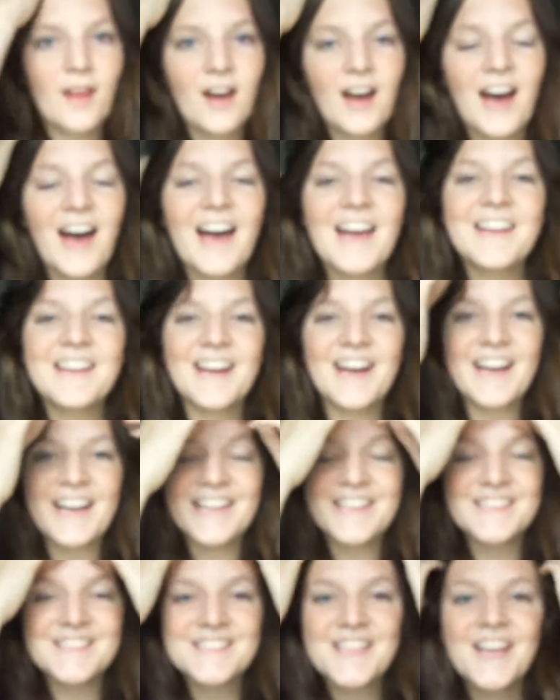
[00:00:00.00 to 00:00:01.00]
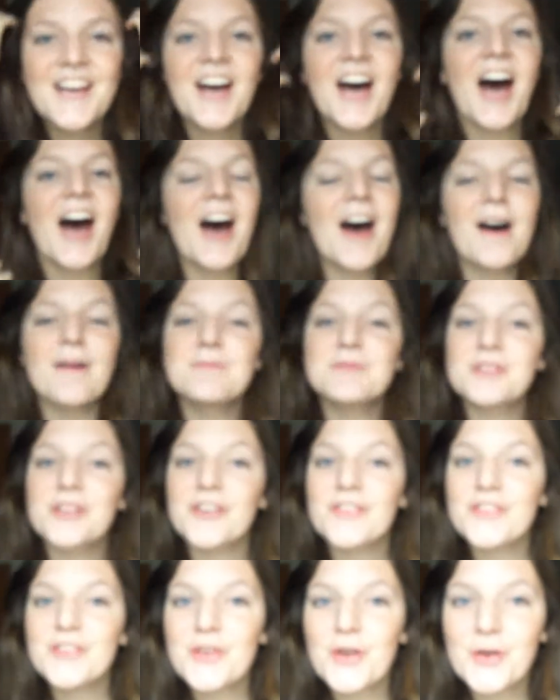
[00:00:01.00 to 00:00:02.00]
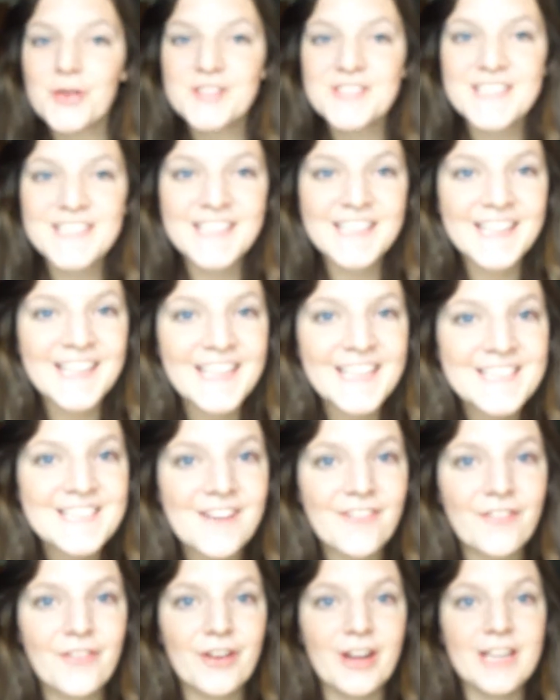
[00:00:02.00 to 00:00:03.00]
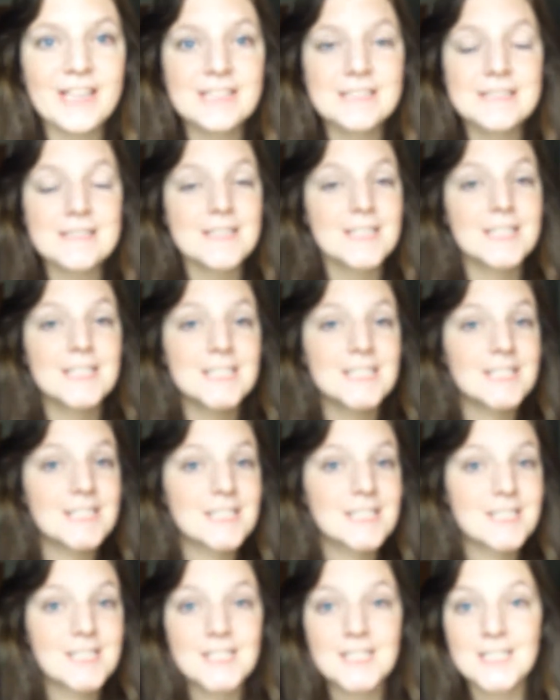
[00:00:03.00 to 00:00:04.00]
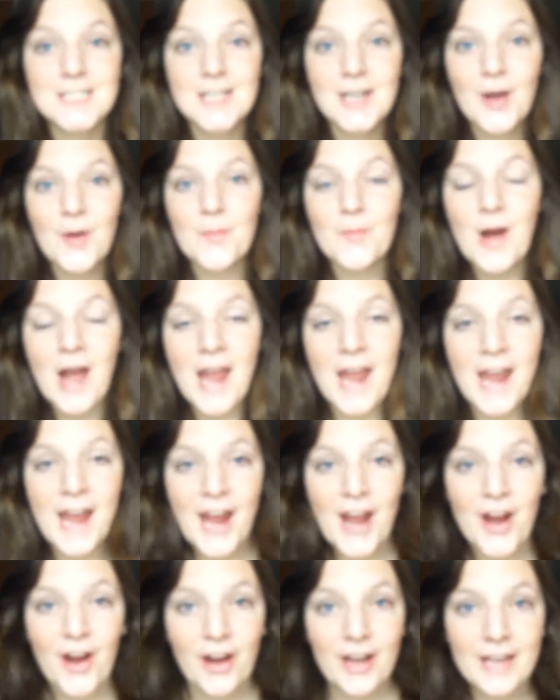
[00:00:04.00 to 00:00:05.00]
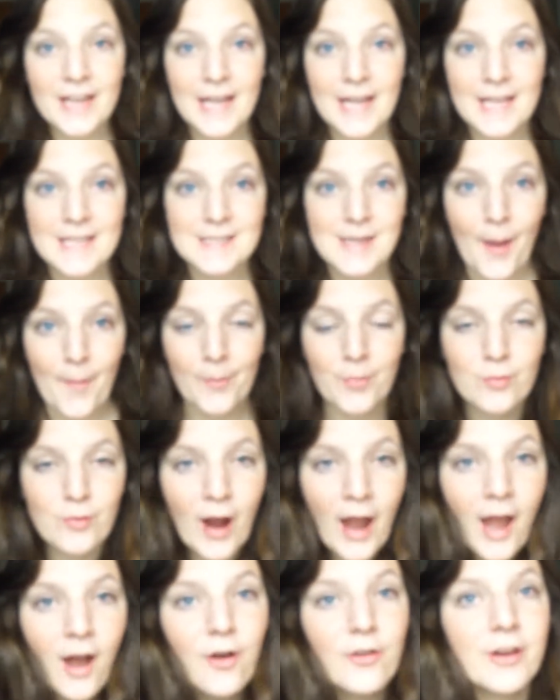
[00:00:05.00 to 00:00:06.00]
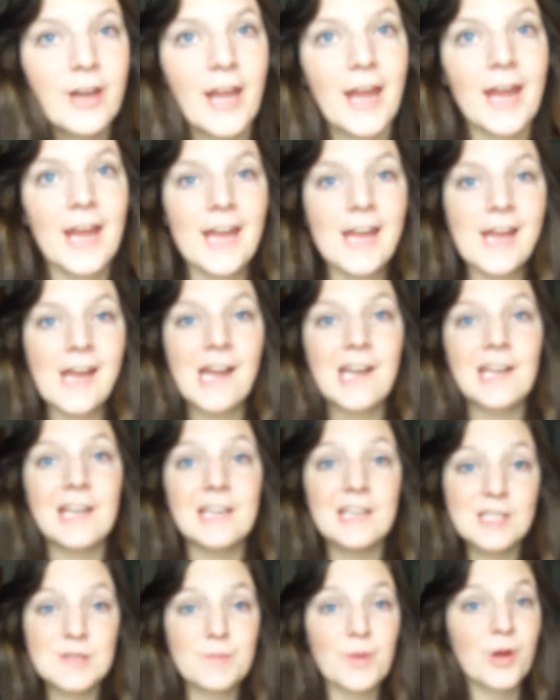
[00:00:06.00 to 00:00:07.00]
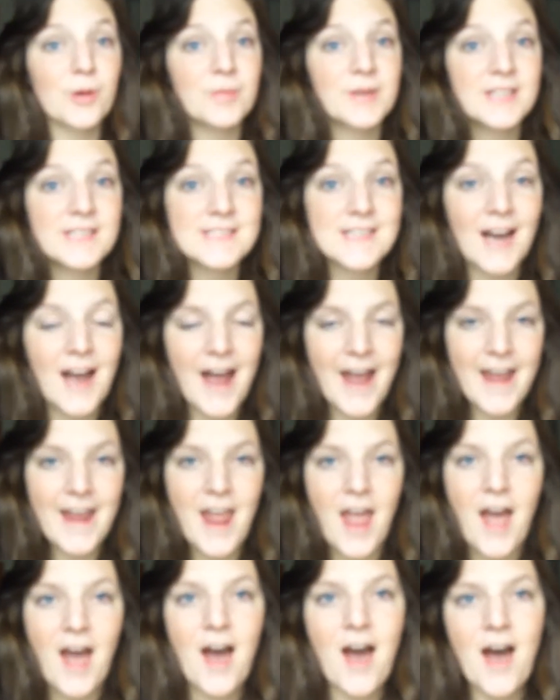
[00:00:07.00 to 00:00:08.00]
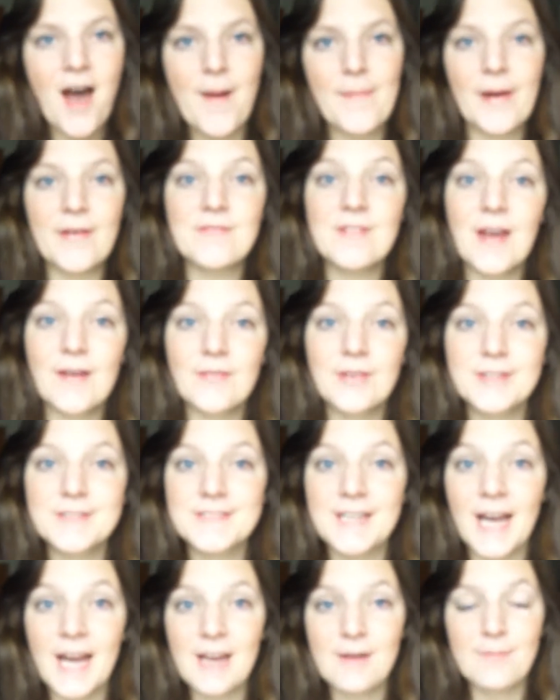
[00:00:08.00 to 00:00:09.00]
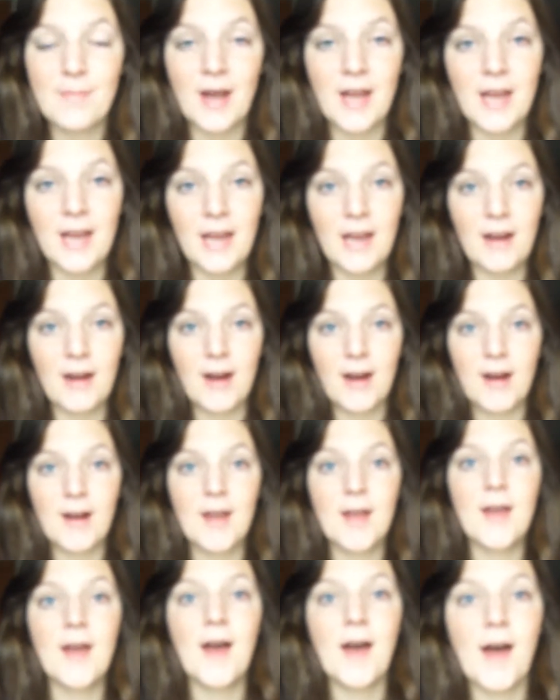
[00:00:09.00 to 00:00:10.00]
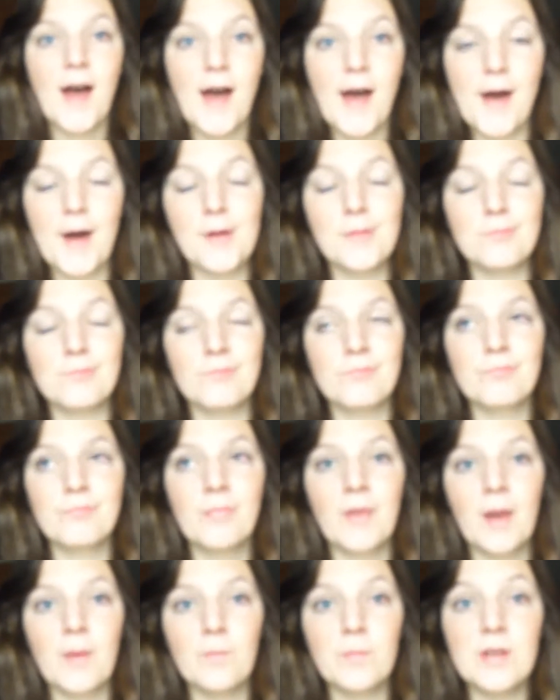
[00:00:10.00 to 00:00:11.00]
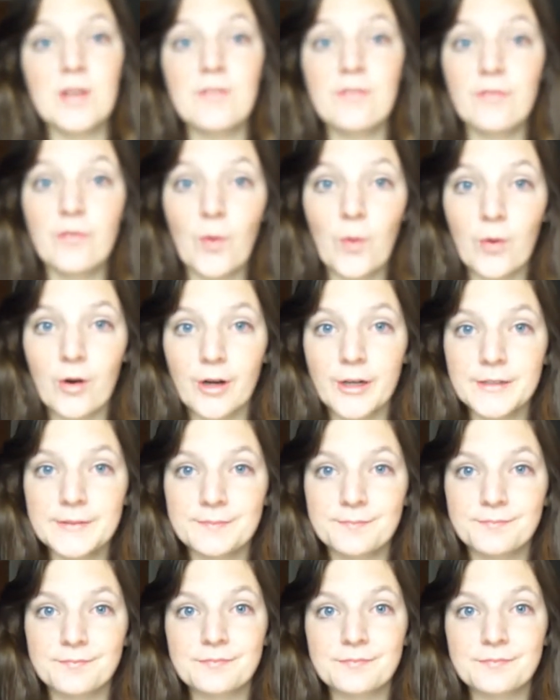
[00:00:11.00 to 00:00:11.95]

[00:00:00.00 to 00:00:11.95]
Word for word: hi guys um, so if you noticed anything different my hair is brown and it is permanent dye. Um, I've never dyed my hair um, before.